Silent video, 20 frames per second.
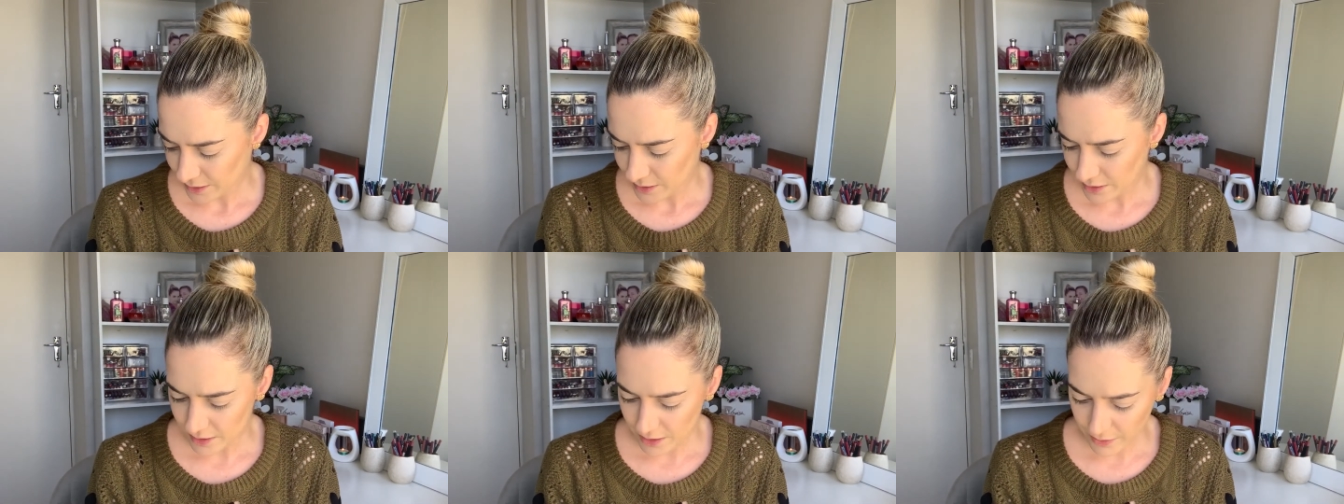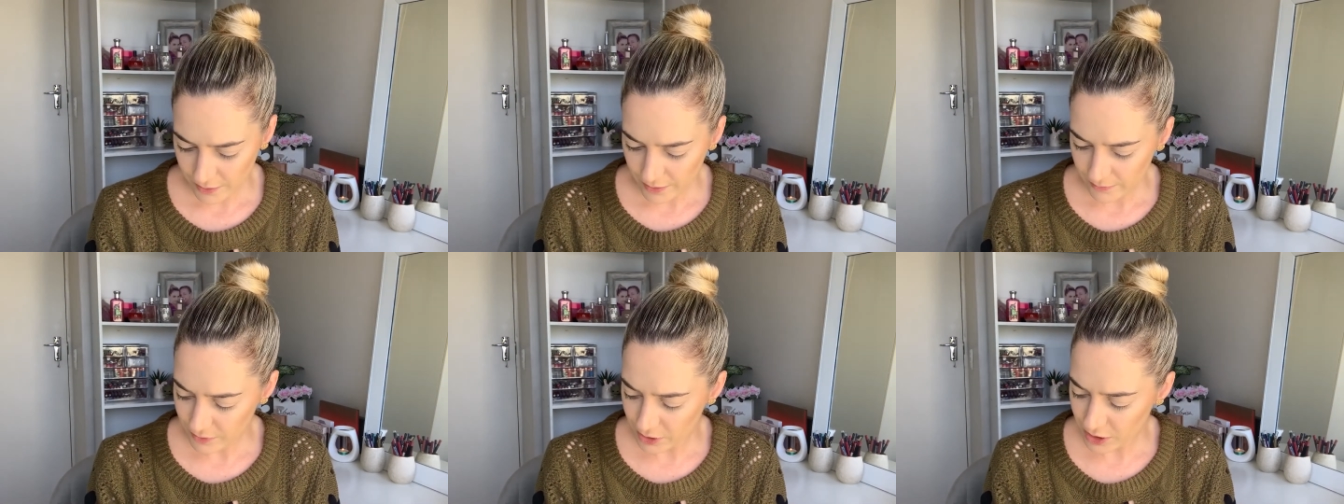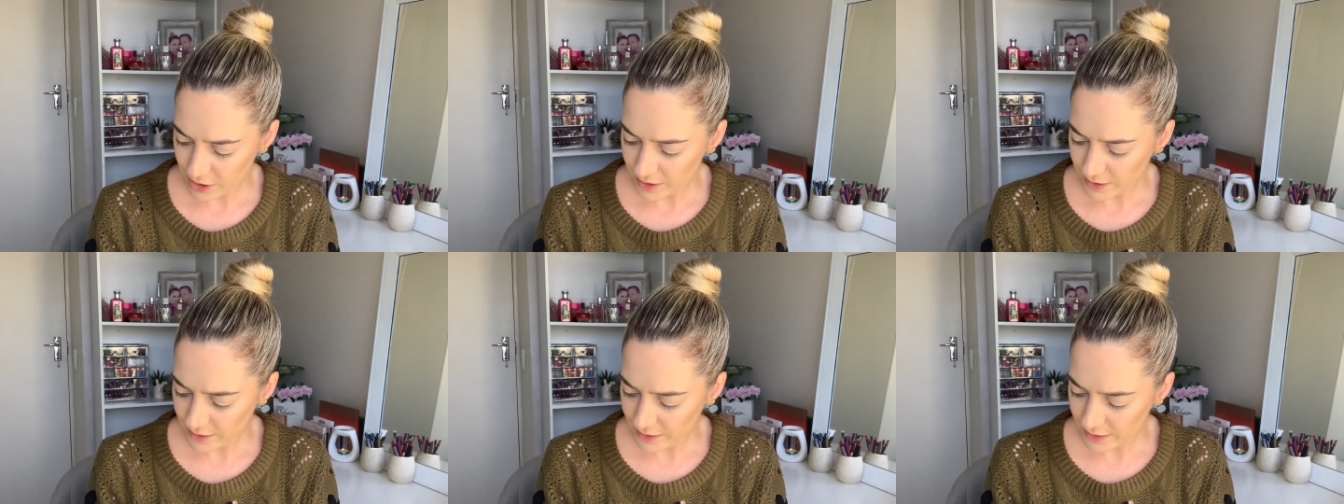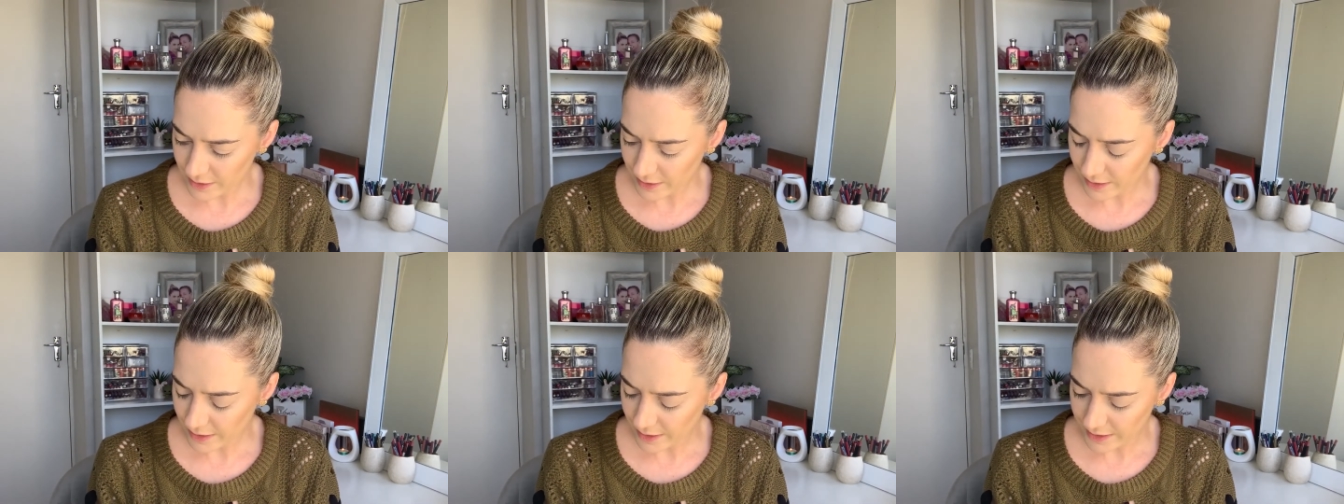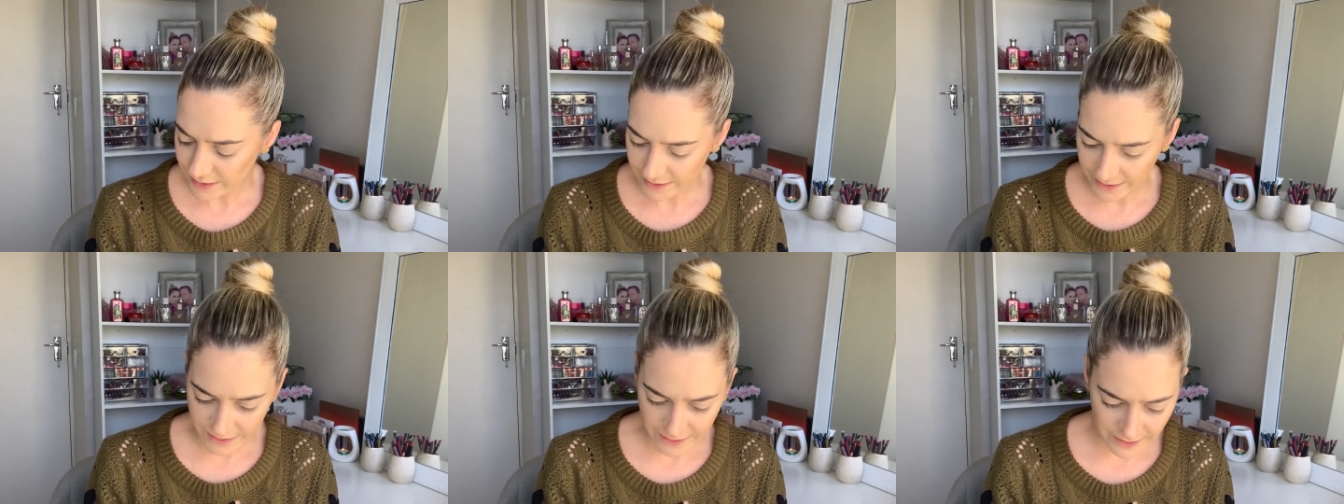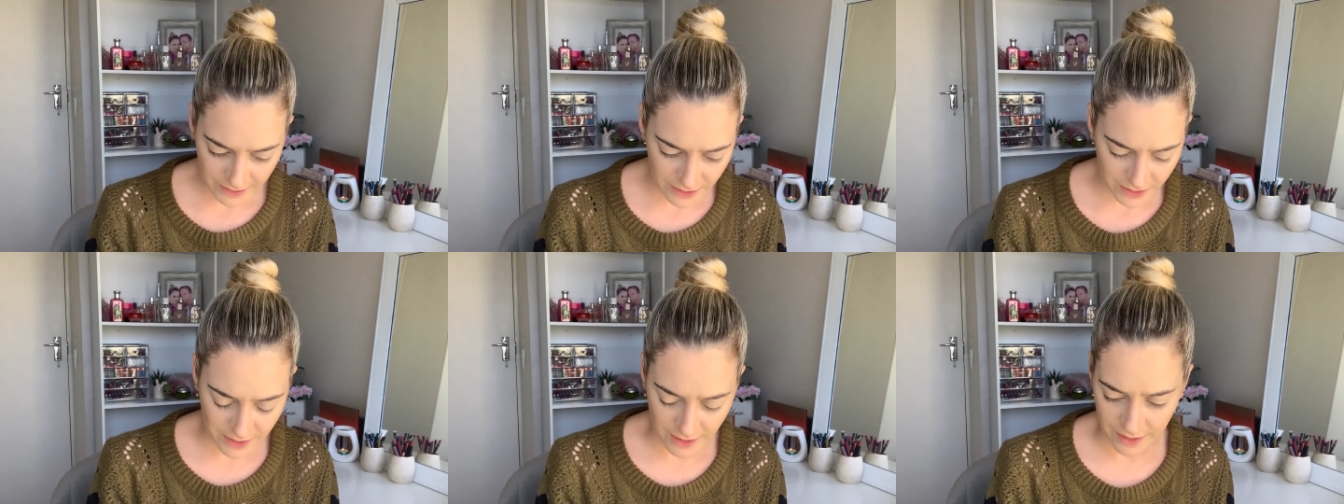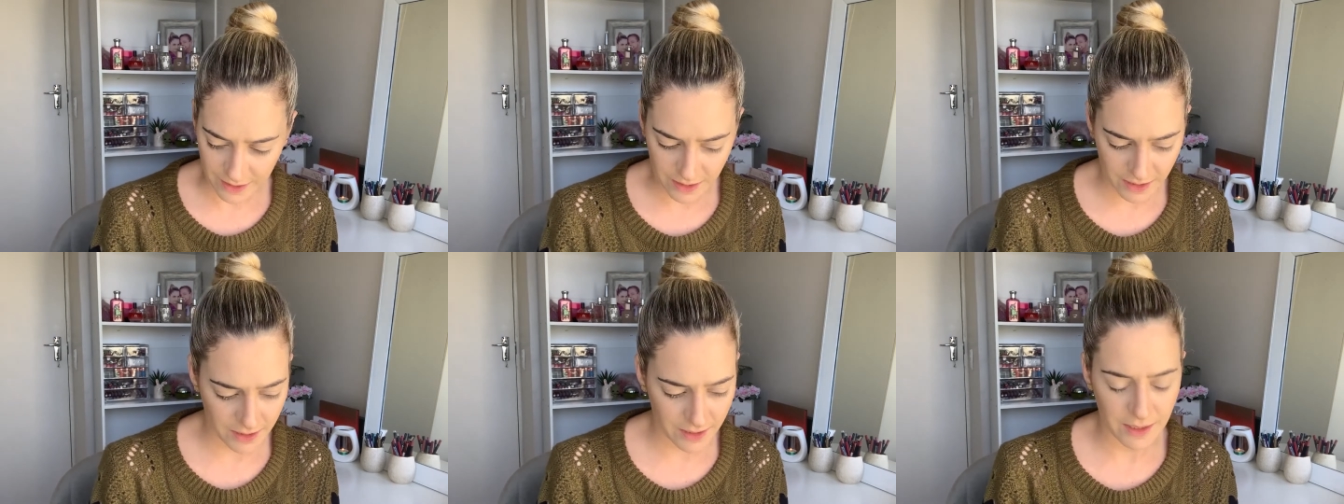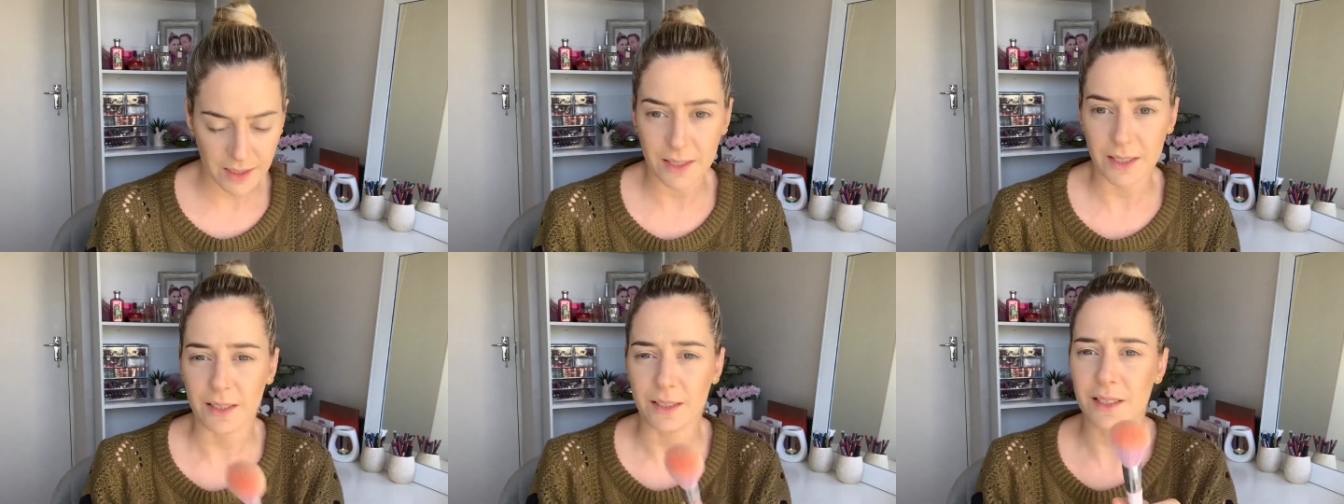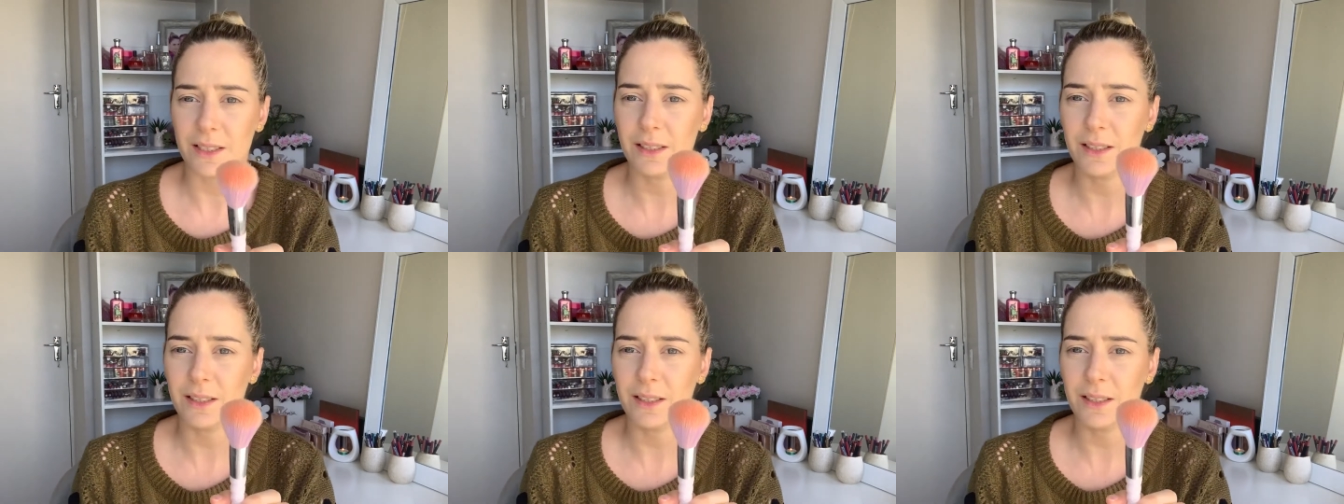So I'm just going to lightly dust in it.